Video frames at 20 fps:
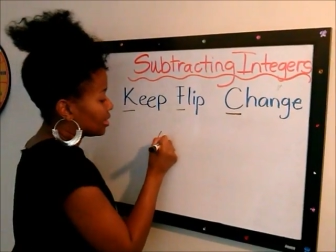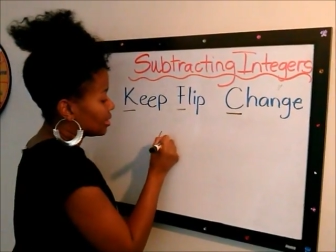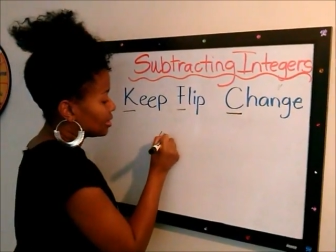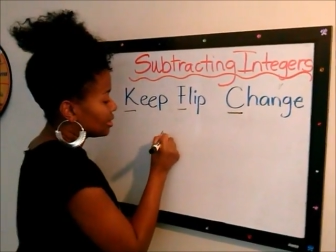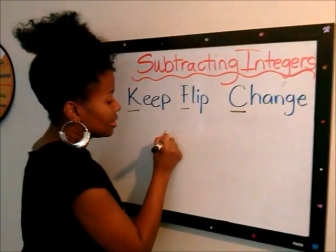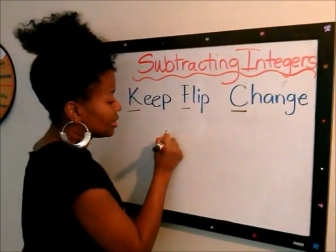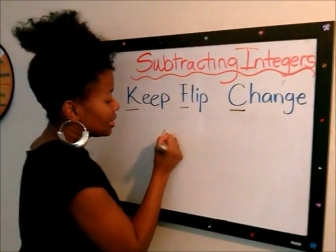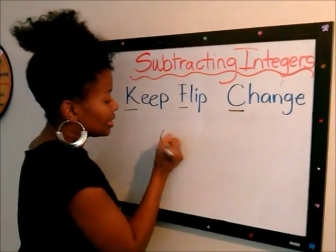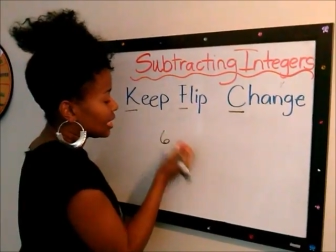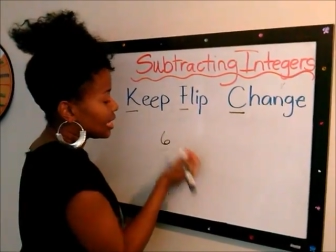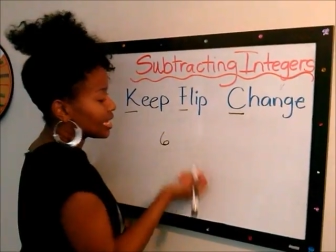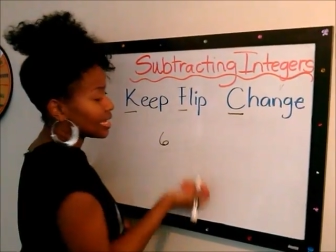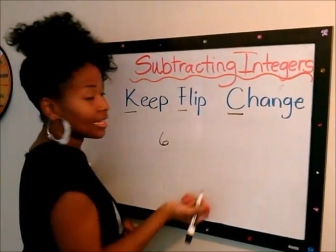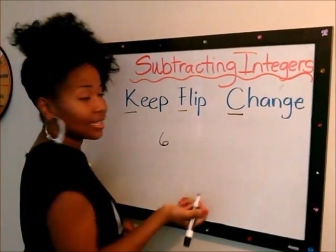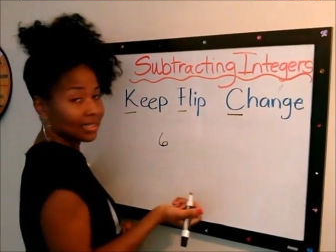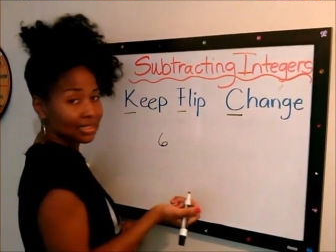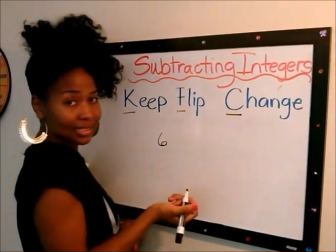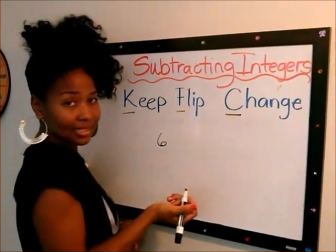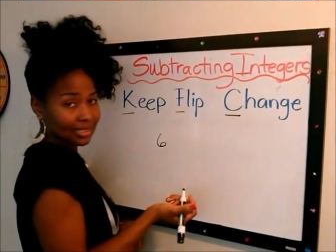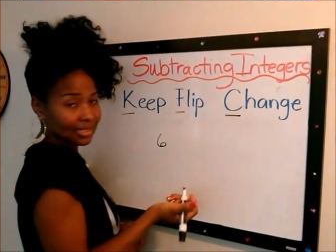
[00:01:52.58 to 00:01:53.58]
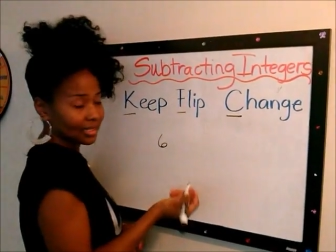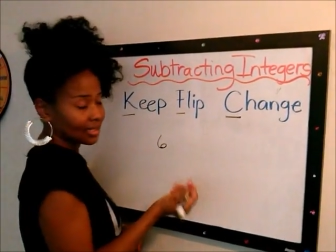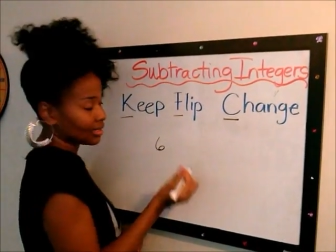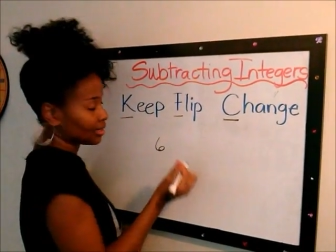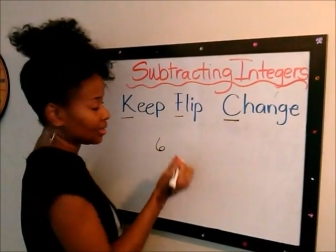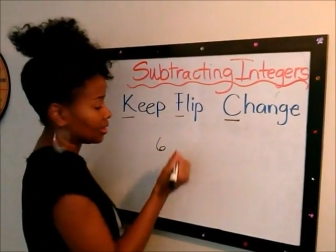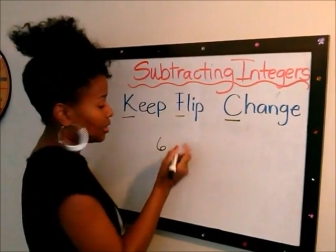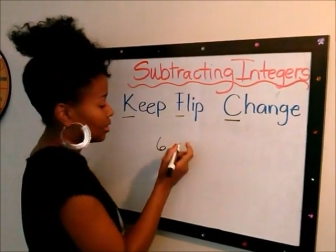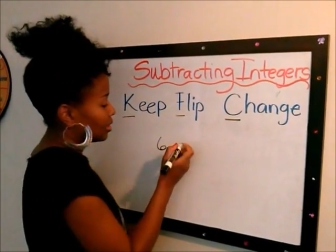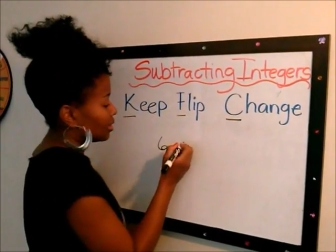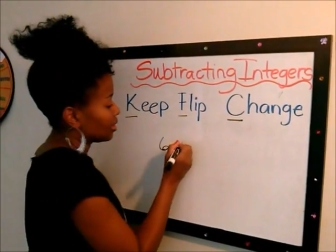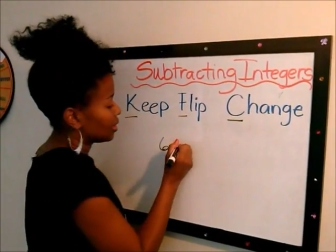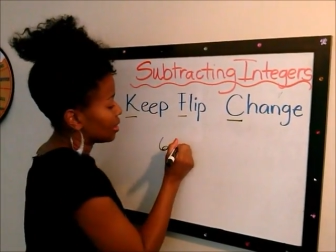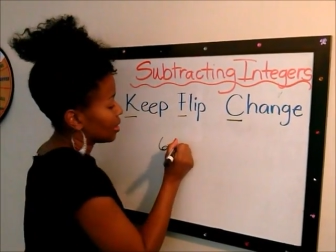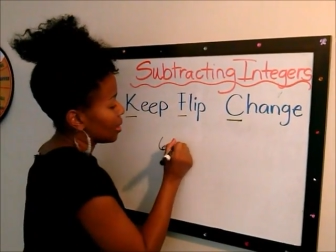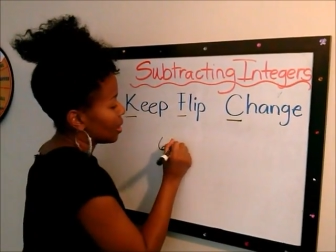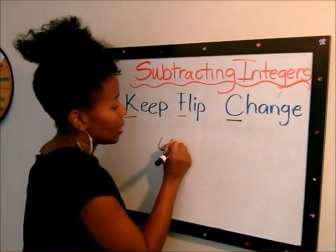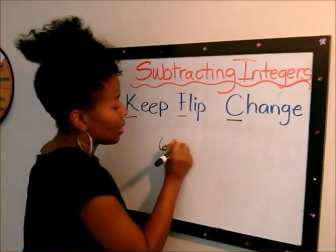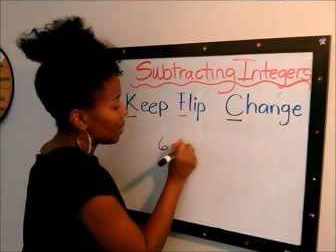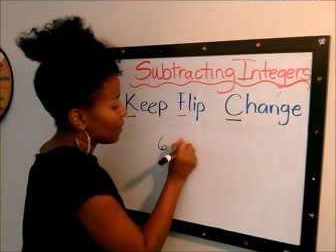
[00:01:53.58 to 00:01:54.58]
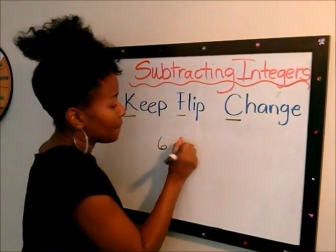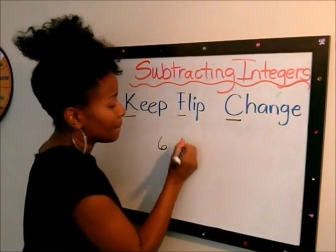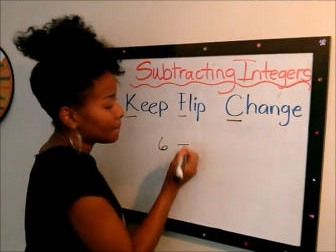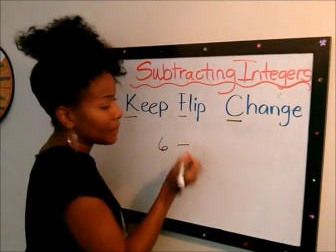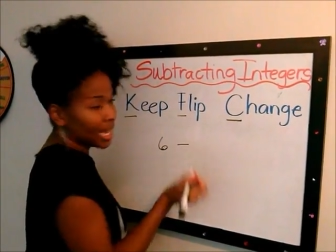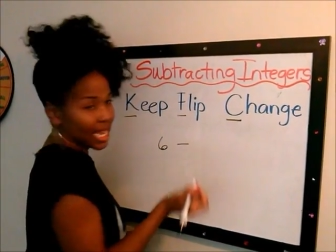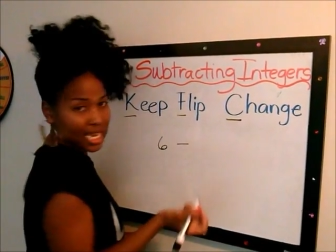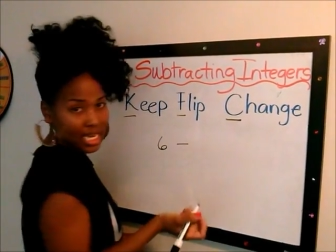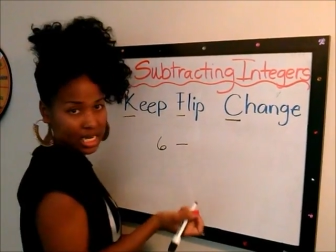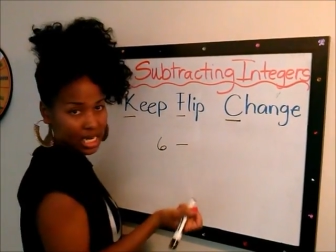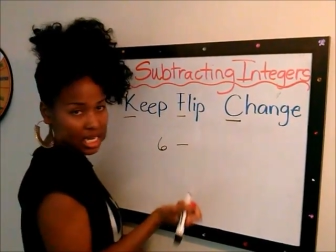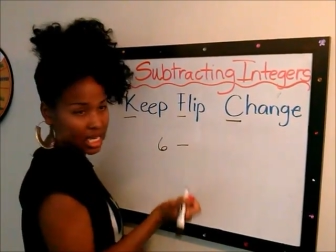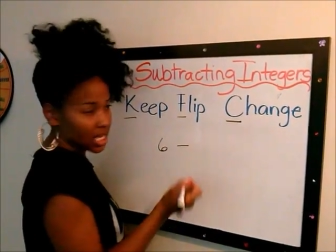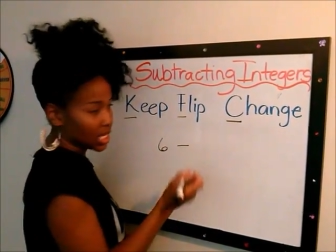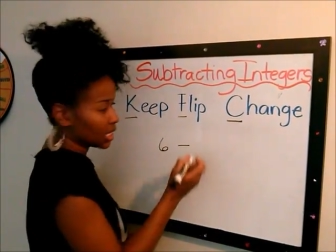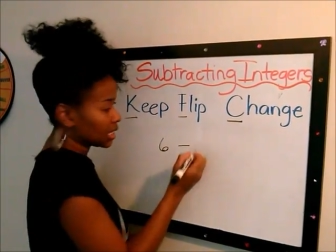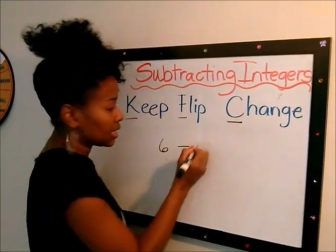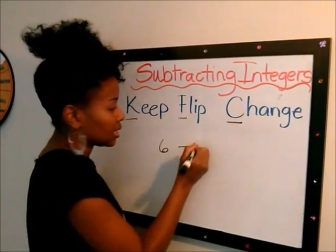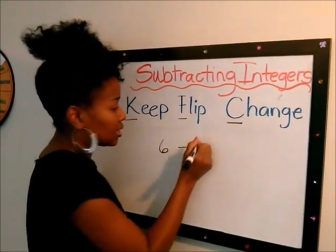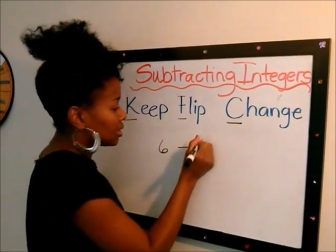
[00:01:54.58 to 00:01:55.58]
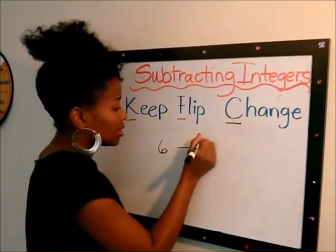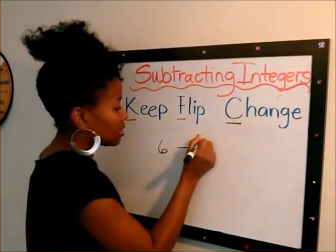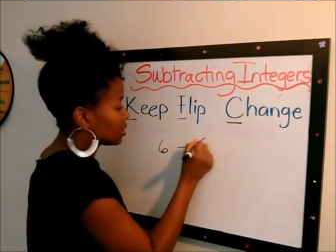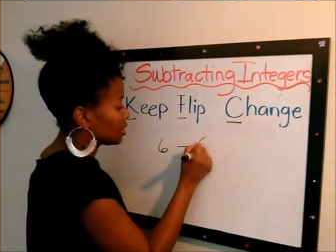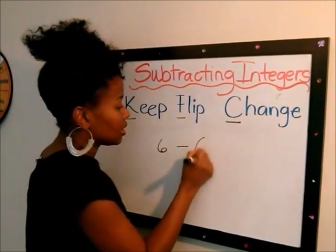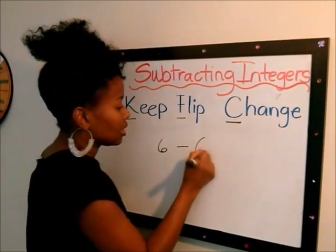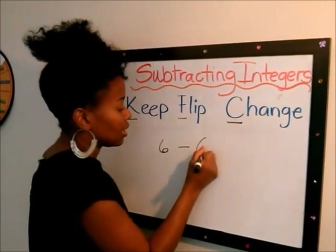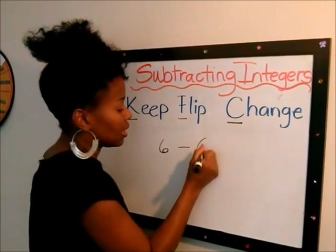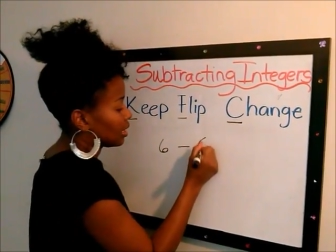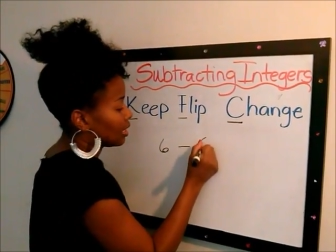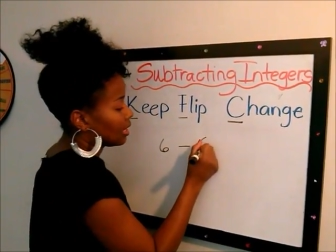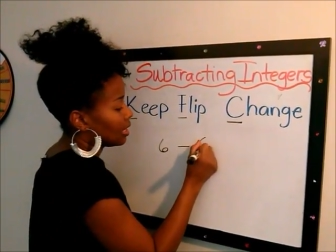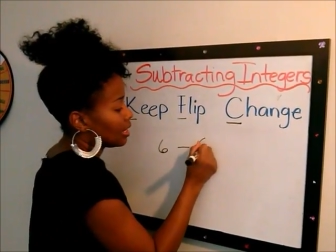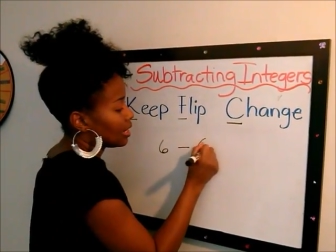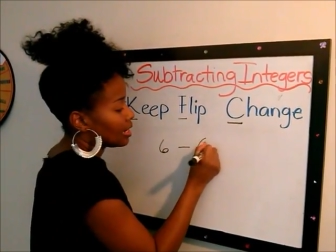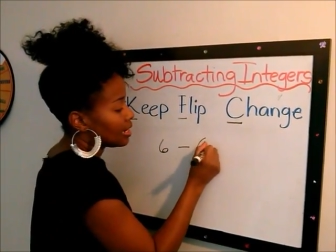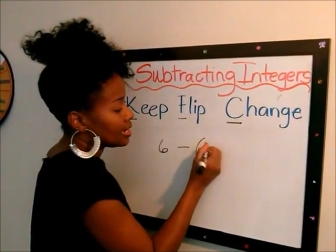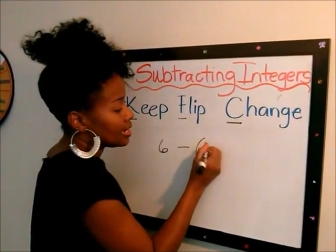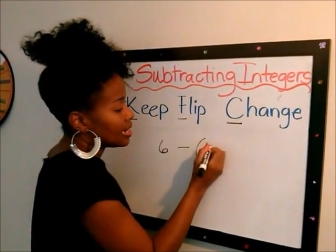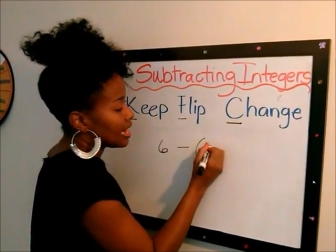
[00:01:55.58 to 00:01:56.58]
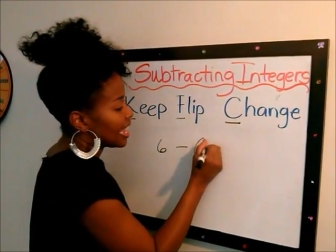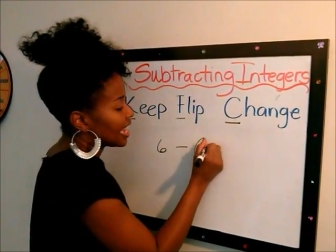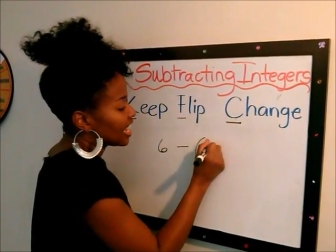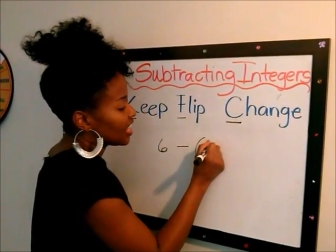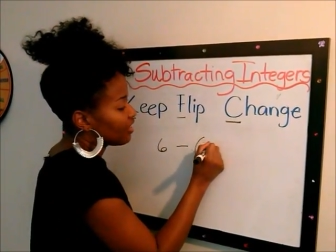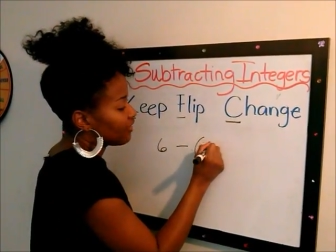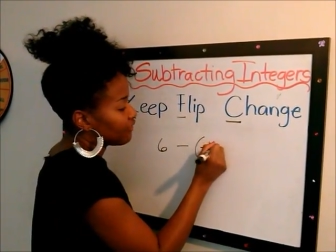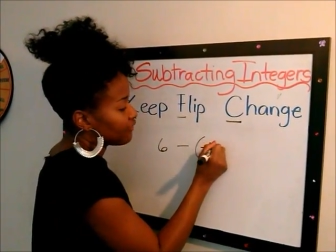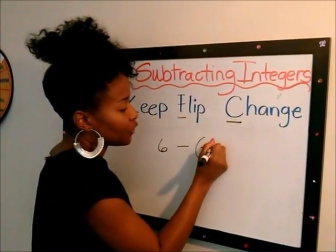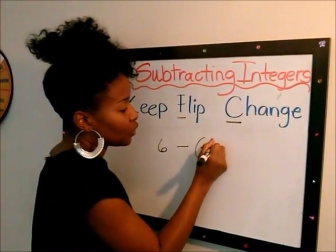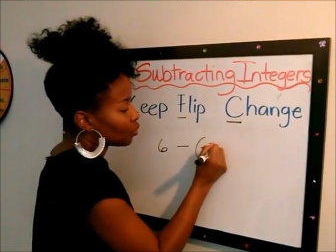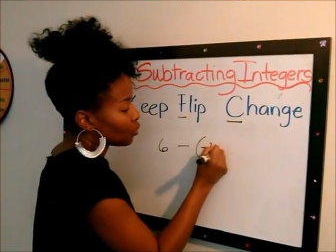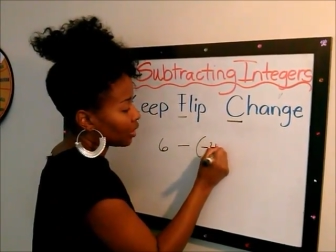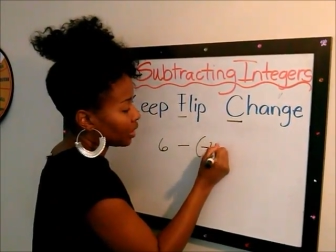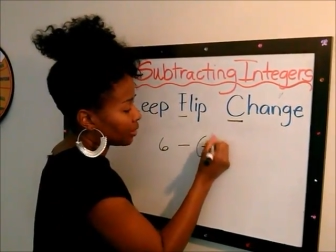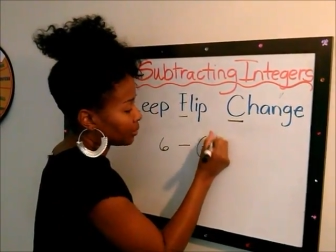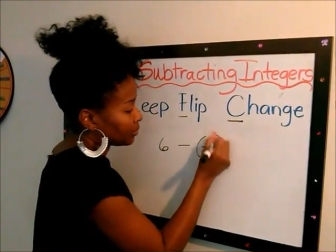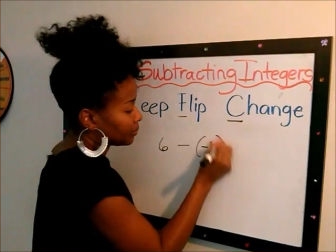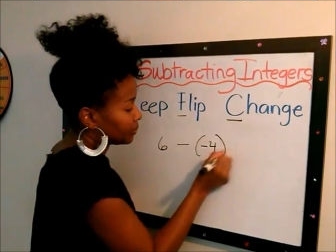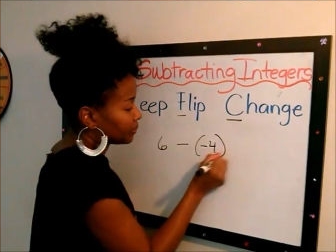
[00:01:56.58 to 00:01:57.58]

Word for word: 6 minus negative 4,